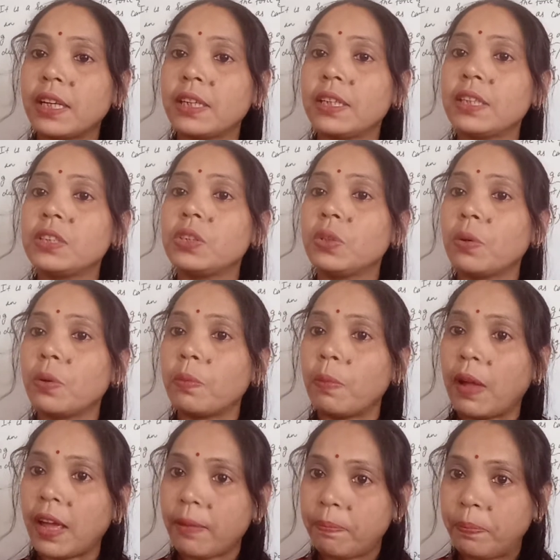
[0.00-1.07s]
that is your
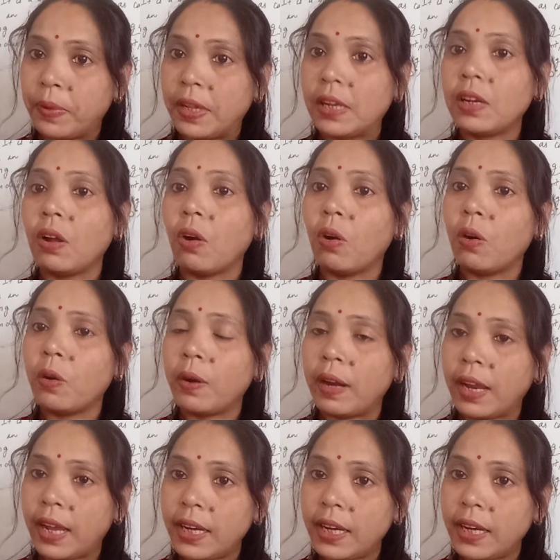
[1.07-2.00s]
apple or